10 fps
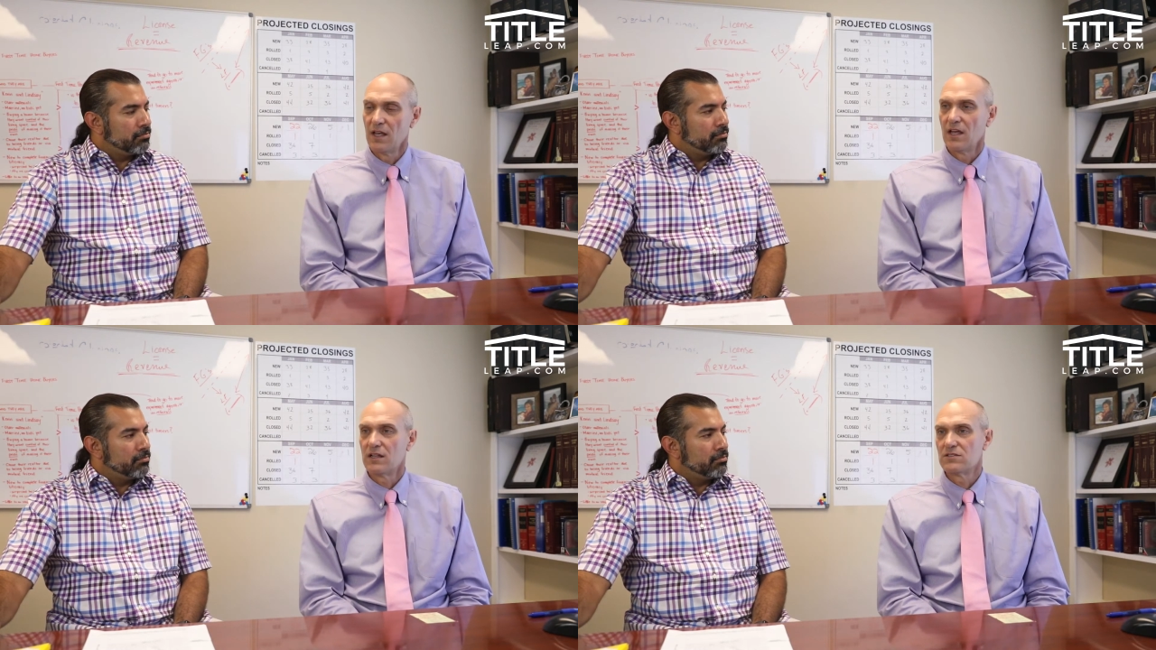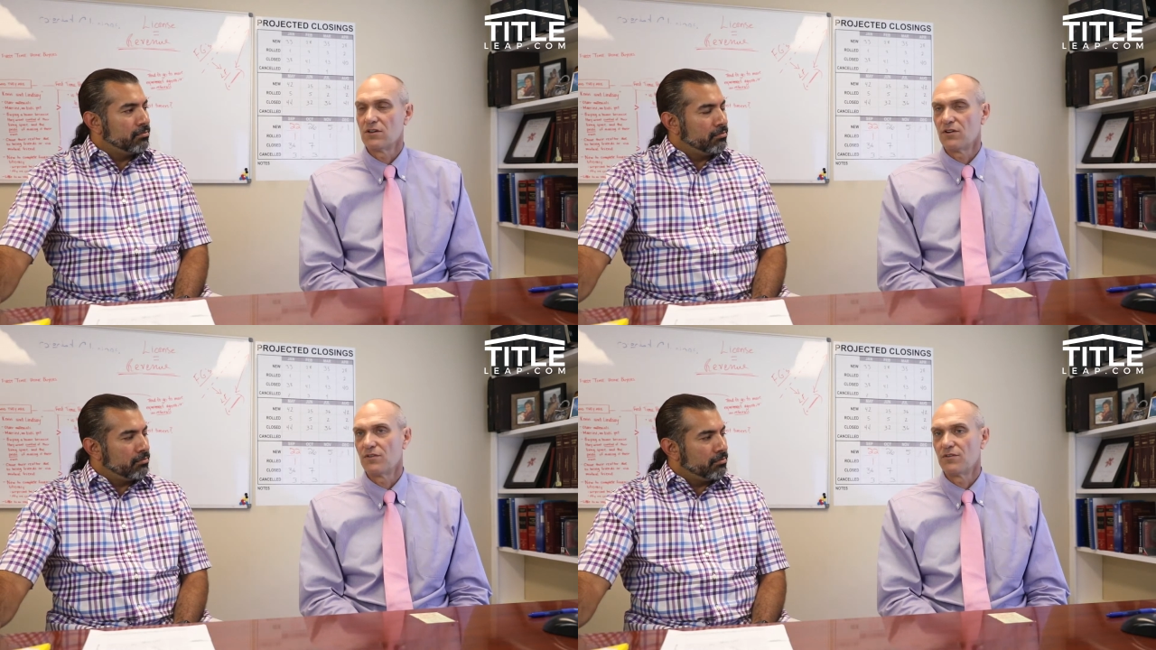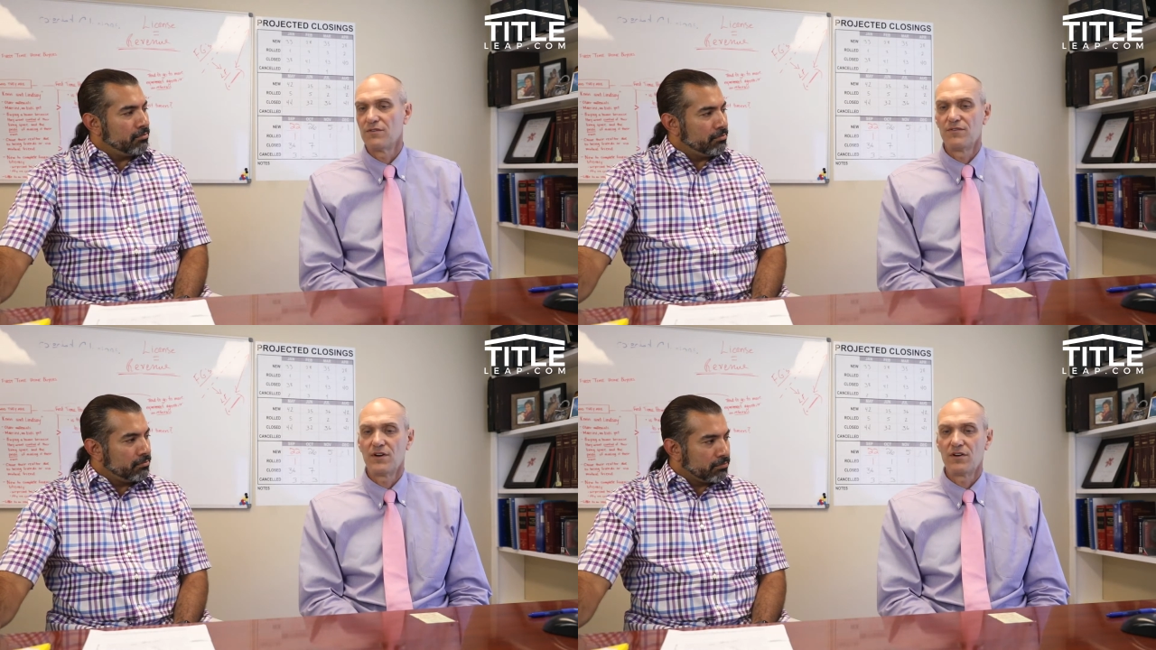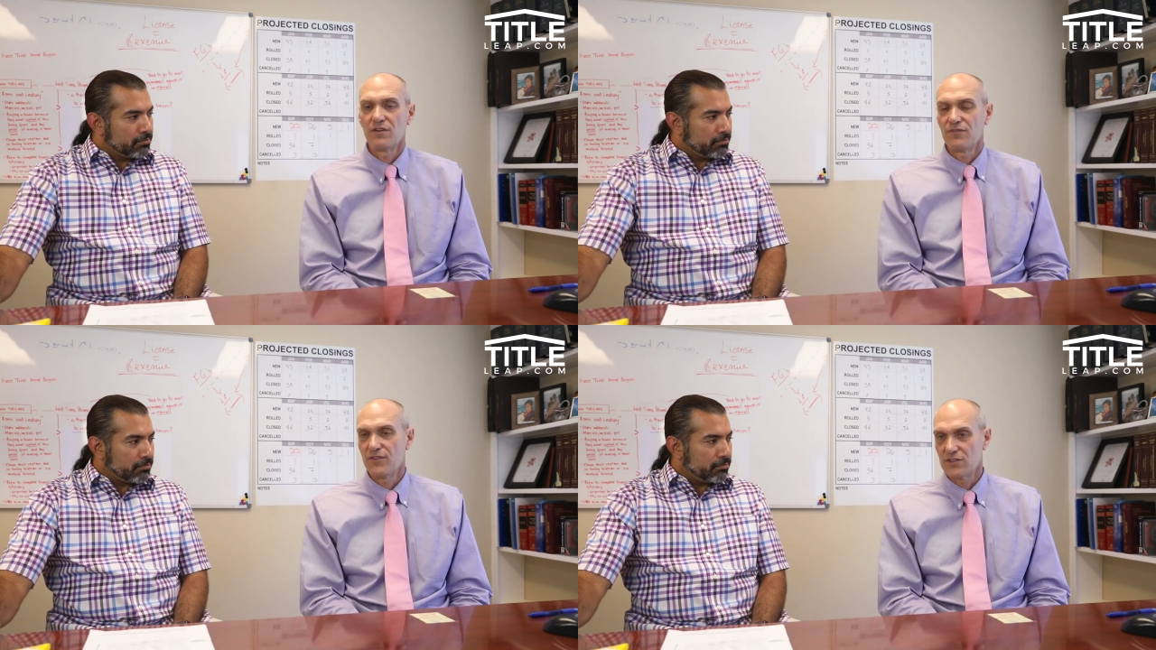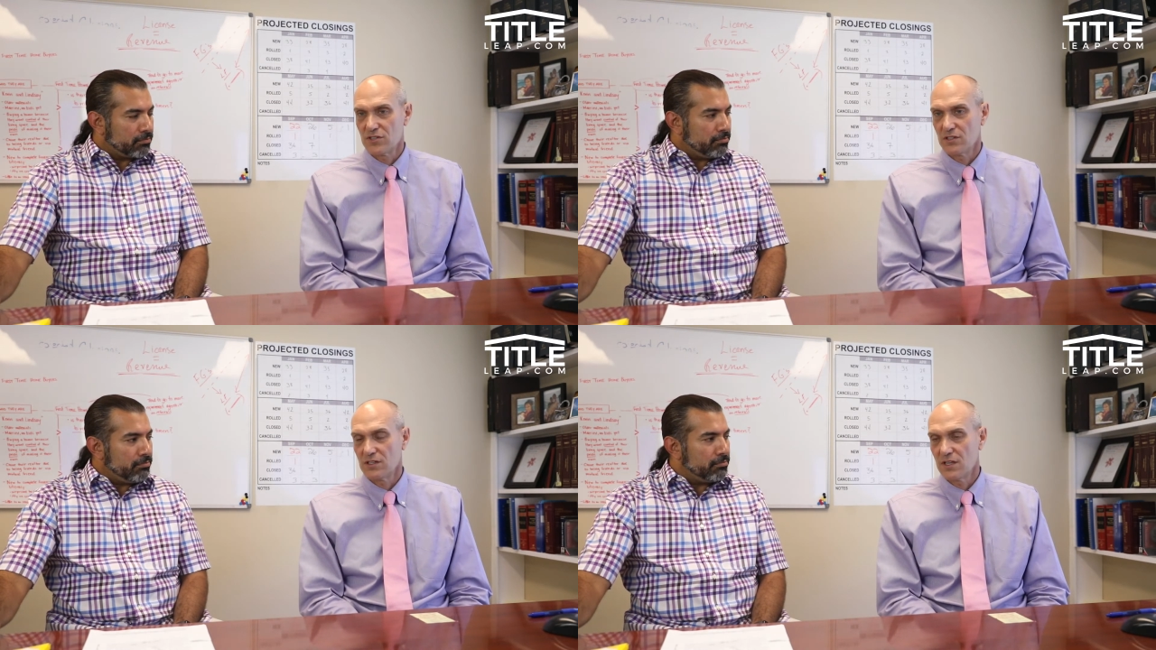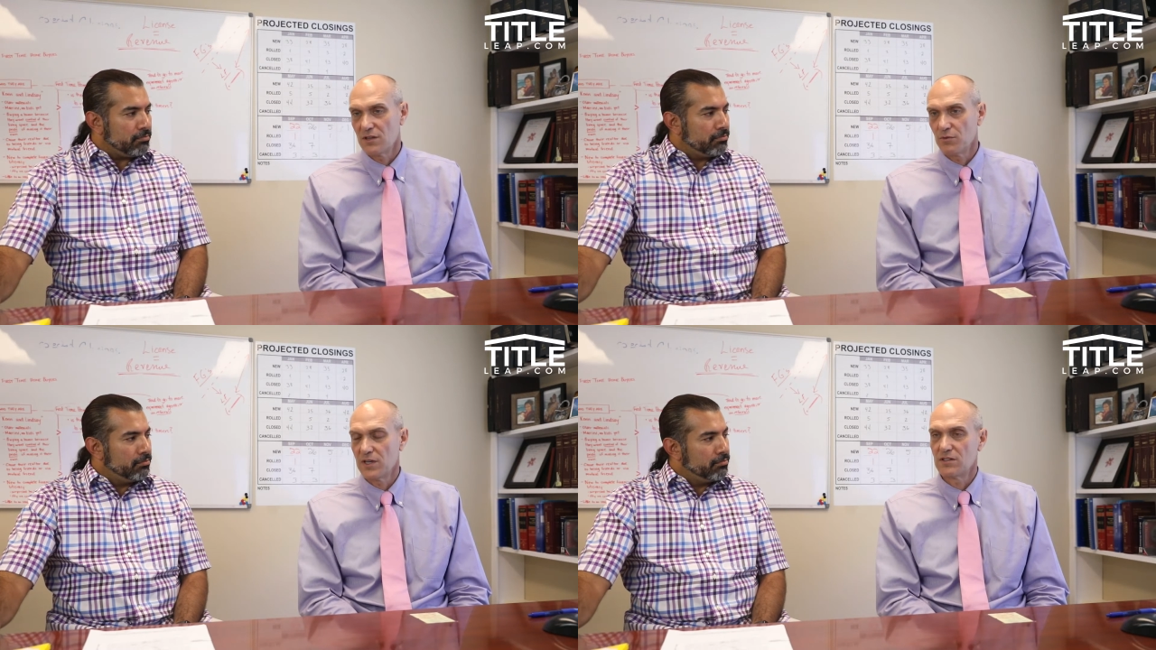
Speaker 1: And so very efficiently we